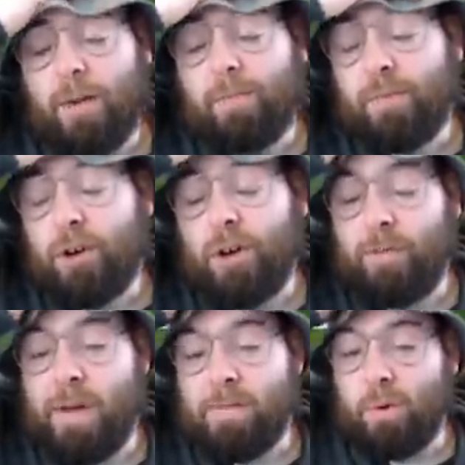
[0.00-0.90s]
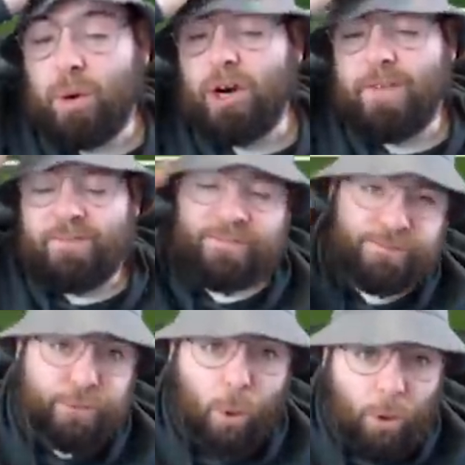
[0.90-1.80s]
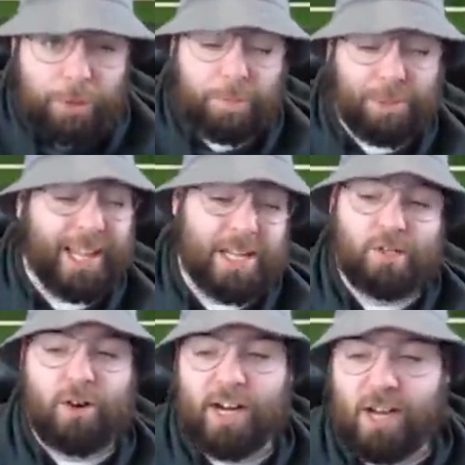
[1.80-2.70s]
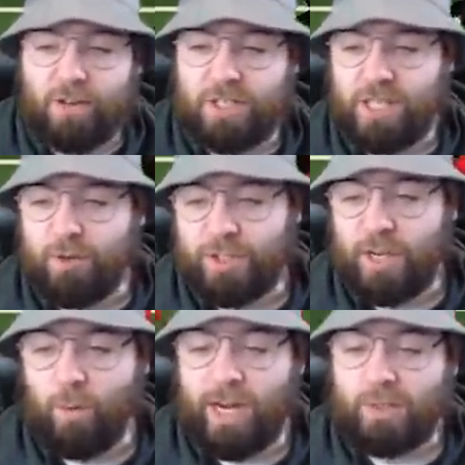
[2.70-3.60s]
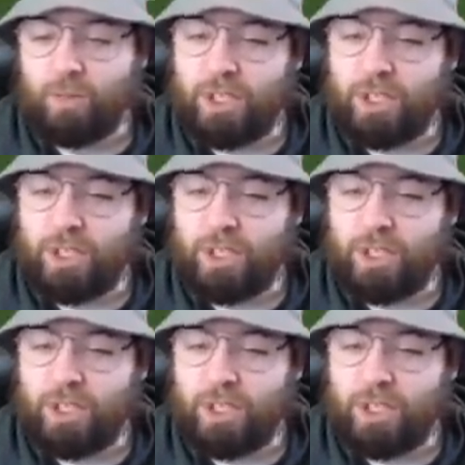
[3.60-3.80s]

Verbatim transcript: I've got to remember, we're in 4th place right now in the CUSA West,